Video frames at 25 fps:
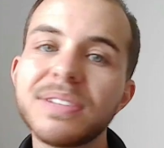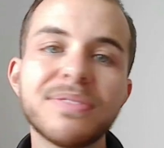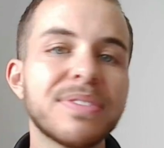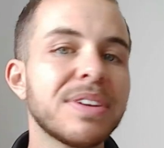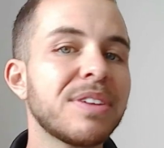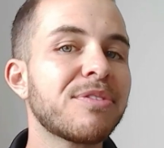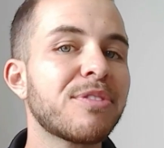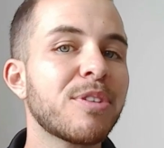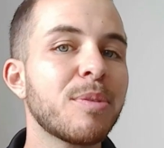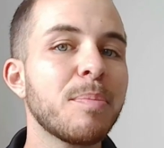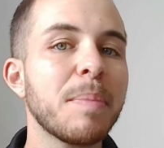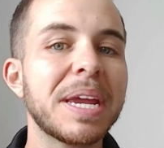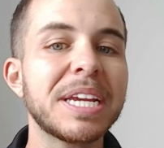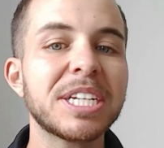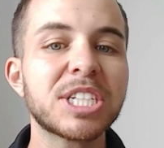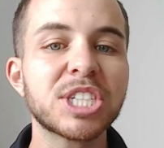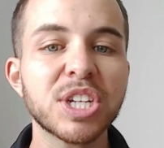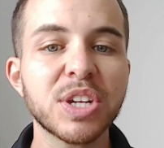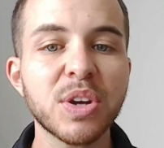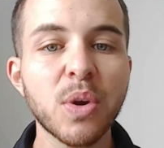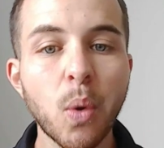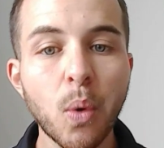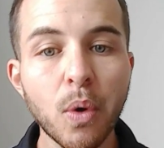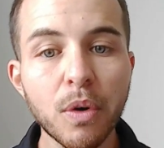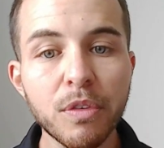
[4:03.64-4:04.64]
of
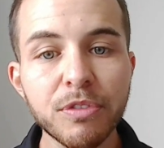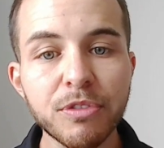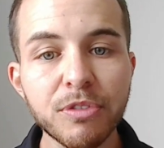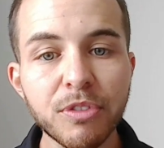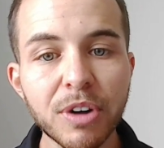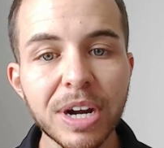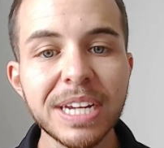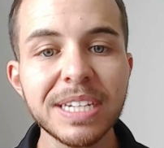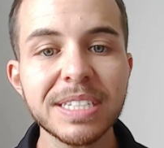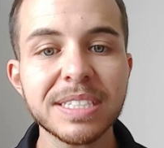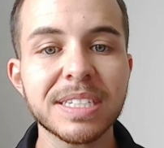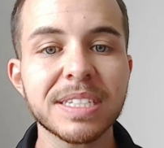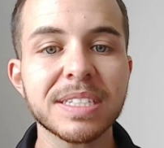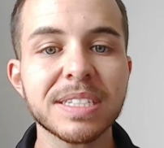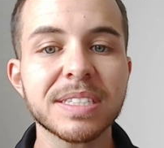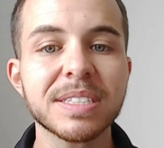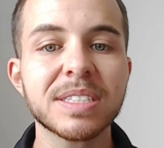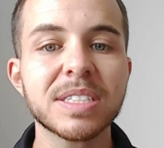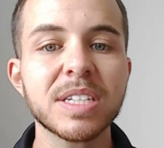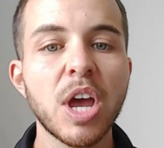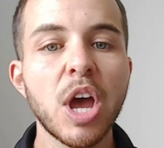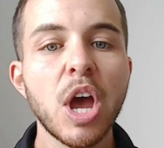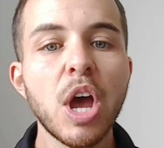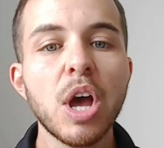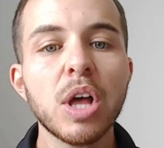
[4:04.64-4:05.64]
information or
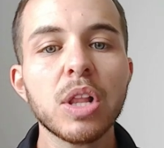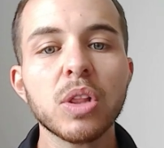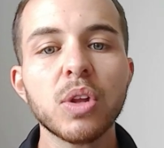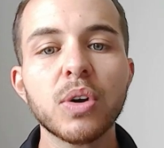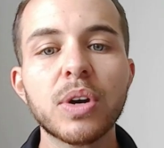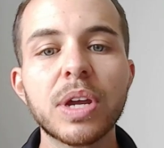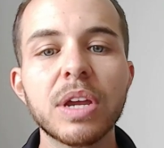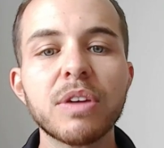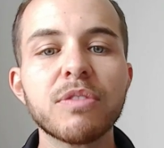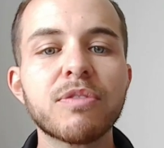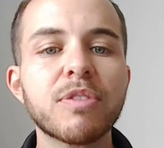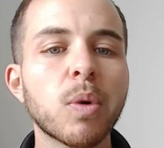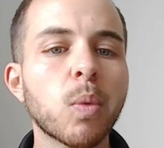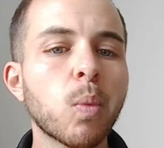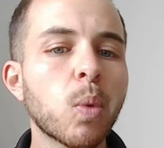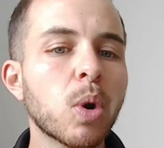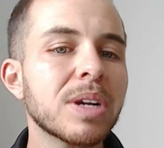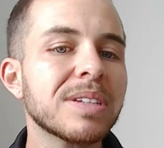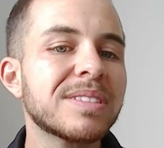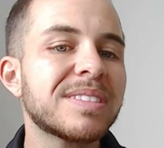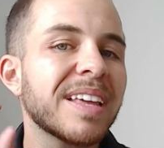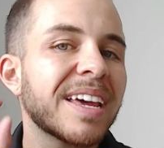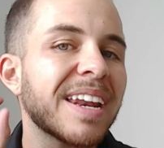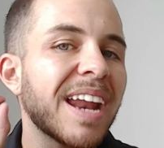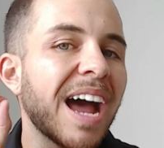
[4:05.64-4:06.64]
phrases, looking for
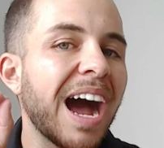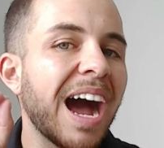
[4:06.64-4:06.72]
words that